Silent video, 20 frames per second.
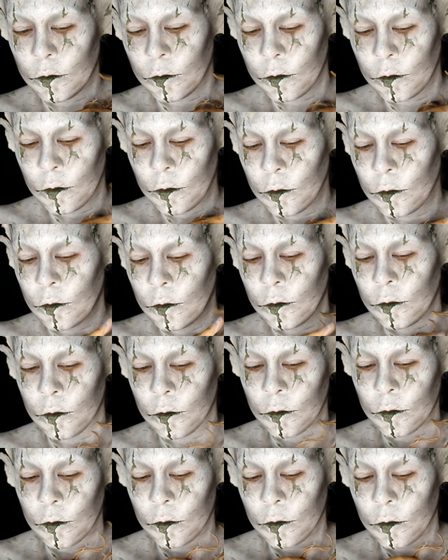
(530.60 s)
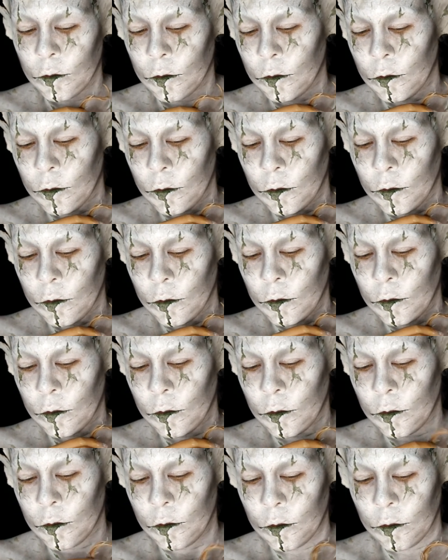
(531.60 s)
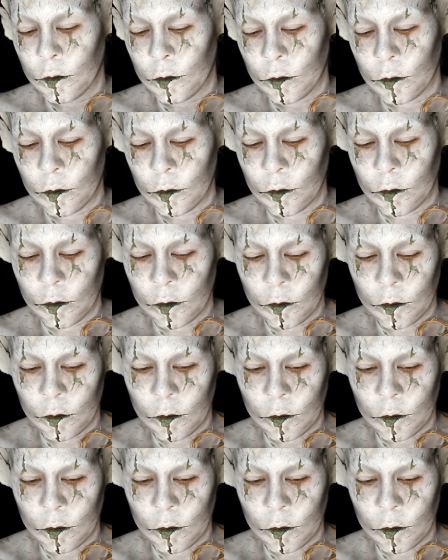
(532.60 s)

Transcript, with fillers: Now I'm applying these foam latex vines.